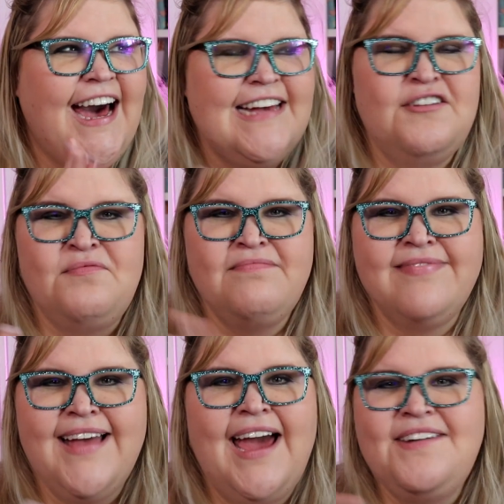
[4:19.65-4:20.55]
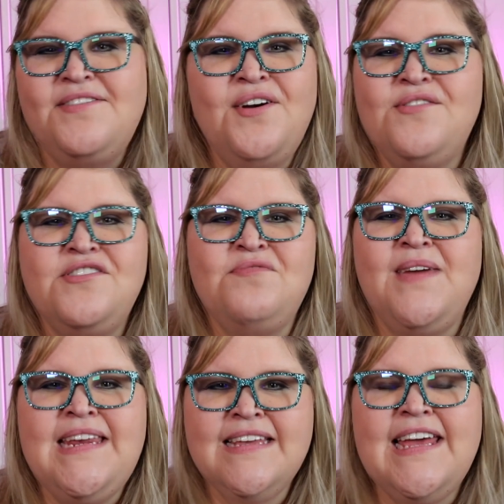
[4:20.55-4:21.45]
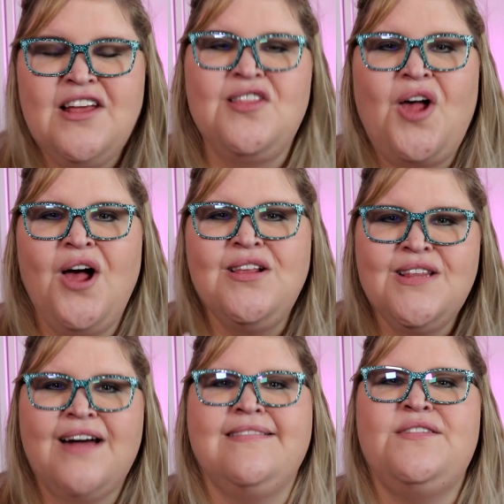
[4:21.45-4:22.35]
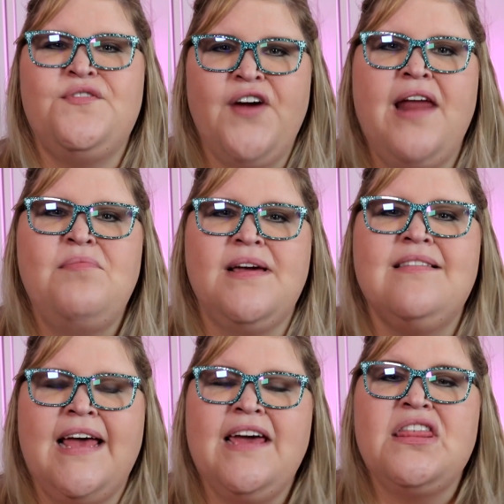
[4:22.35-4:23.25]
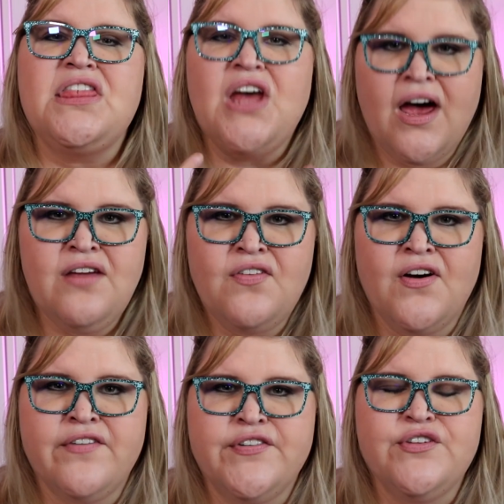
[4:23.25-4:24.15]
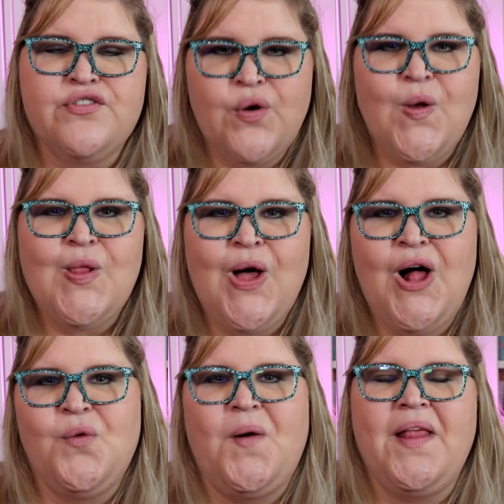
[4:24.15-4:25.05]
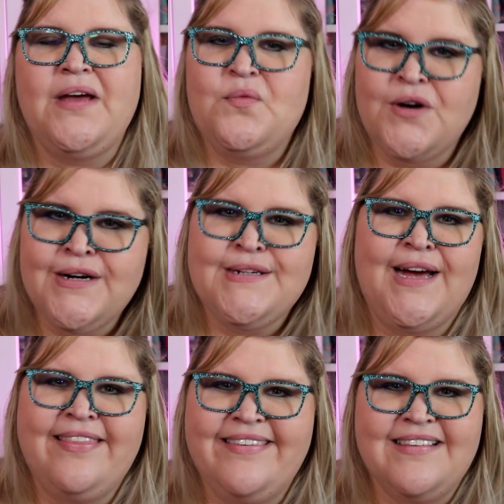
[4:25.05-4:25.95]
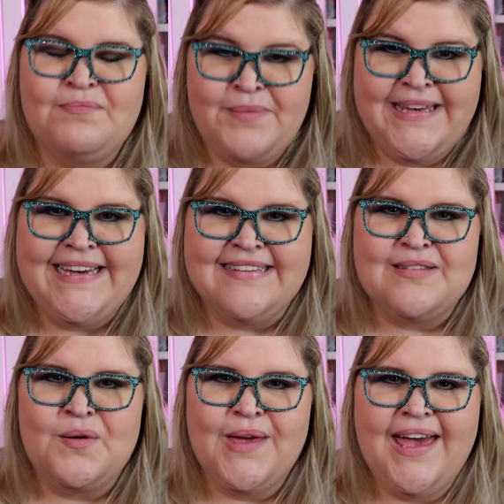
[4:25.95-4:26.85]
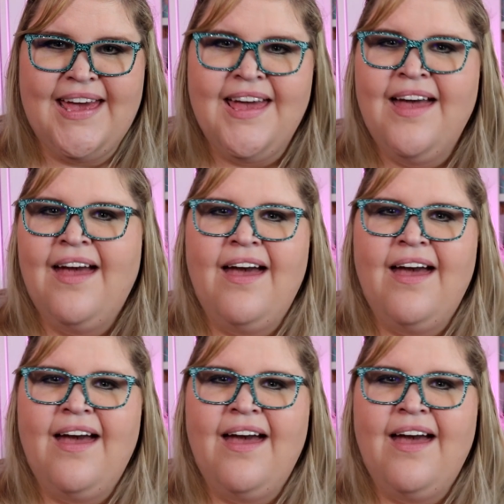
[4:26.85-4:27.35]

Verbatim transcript: um, I don't know, just meeting like a long lost friend, because I had thought of her for so long while I worked on this piece, okay?